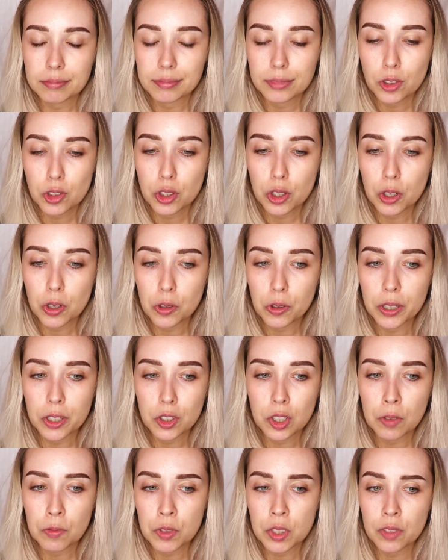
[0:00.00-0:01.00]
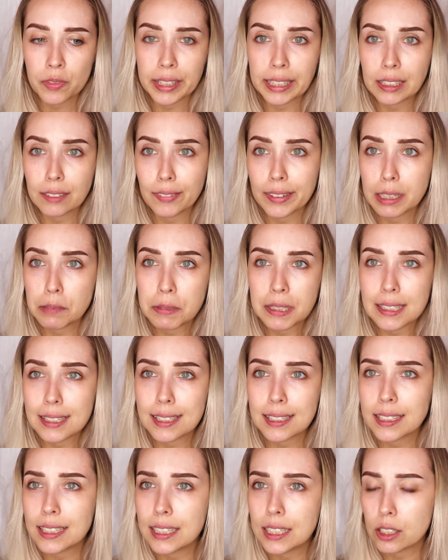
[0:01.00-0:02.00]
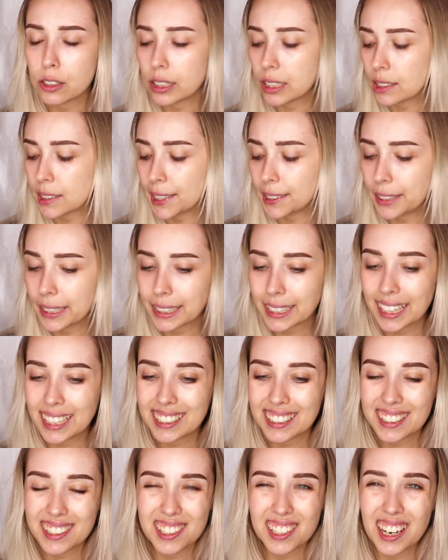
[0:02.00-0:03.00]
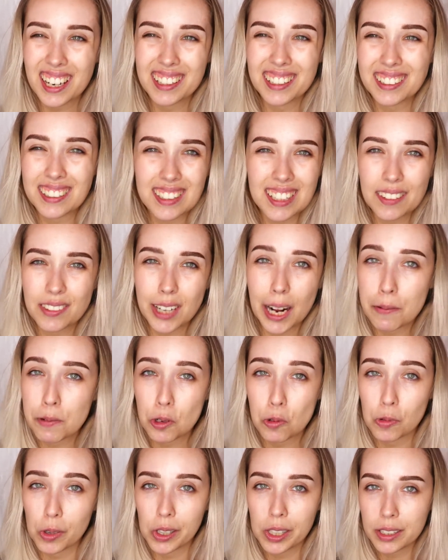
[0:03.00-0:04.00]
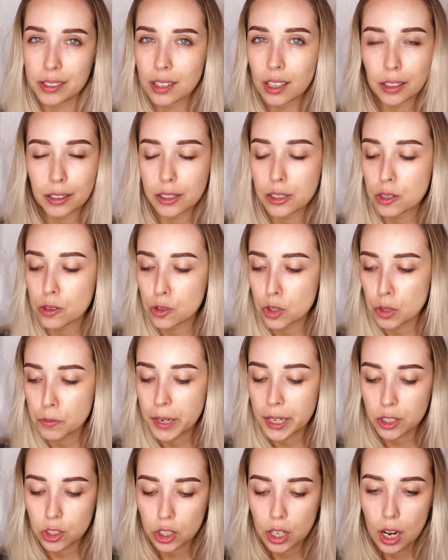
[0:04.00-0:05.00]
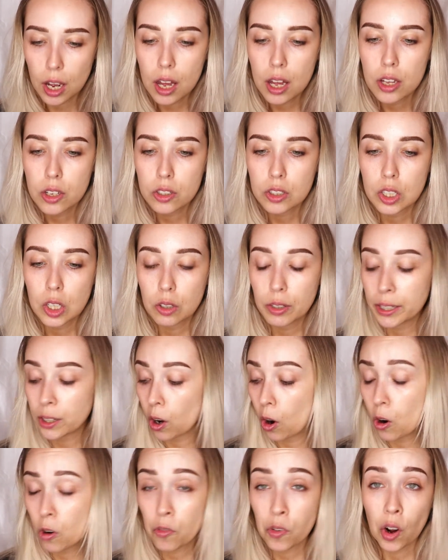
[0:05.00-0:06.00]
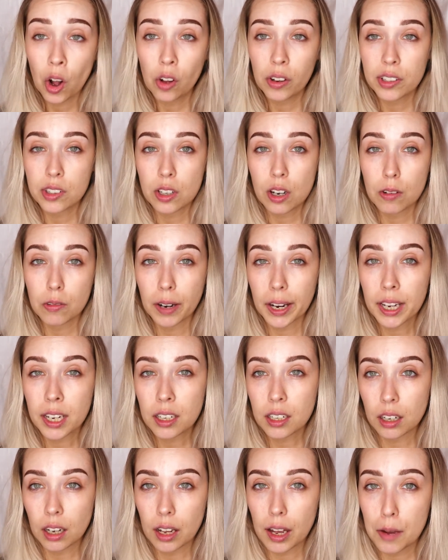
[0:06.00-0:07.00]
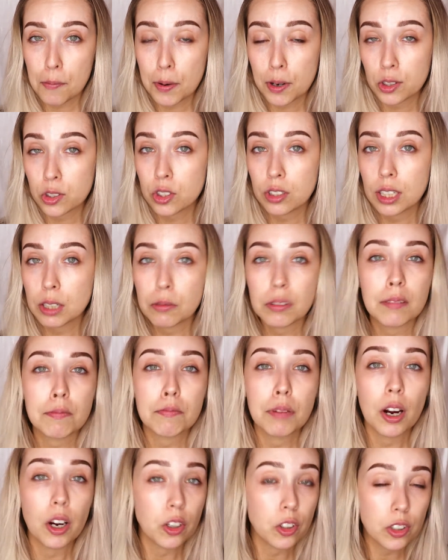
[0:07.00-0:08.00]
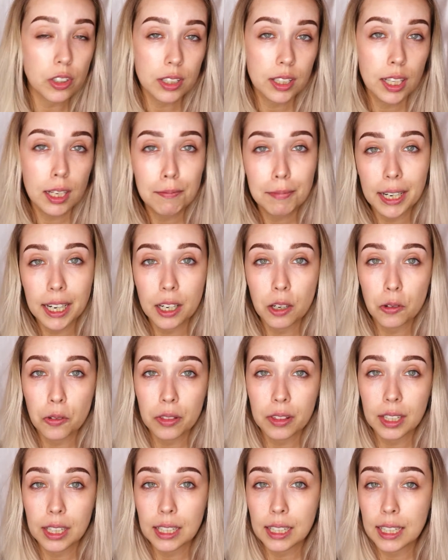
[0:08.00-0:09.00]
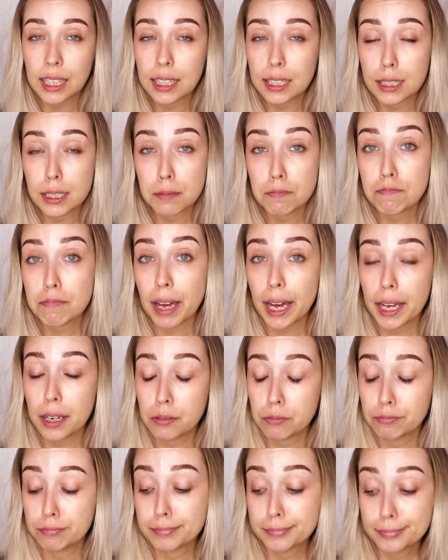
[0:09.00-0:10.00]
So in terms of like the vitamin C or anything like that, it doesn't have time to work. It's not going to do too much. So like overall, it's all right. I personally wouldn't purchase it, but I don't think it's bad.